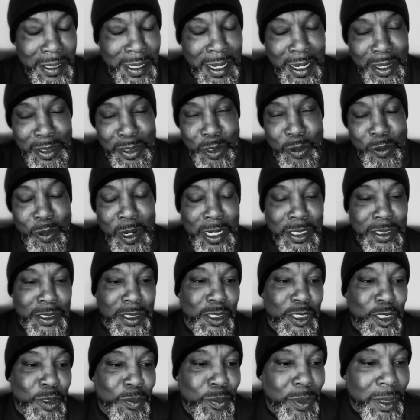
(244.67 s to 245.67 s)
other
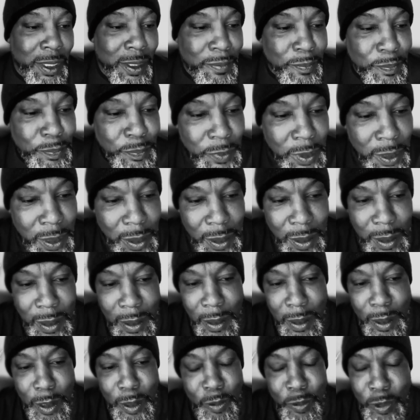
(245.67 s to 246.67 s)
racers. But
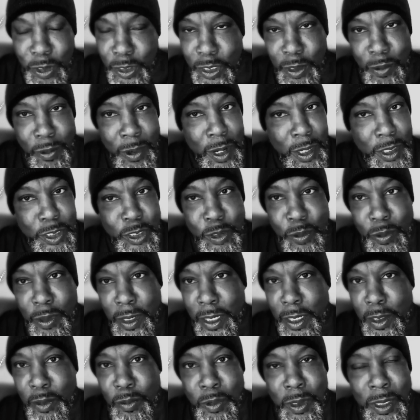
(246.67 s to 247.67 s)
Richard
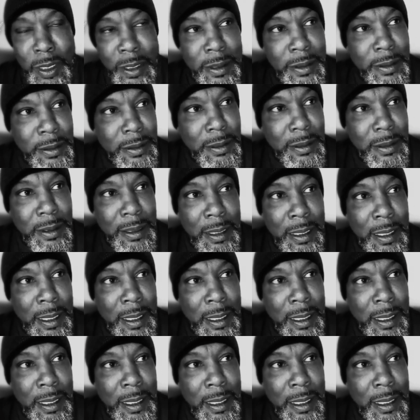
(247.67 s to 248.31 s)
Roundtree was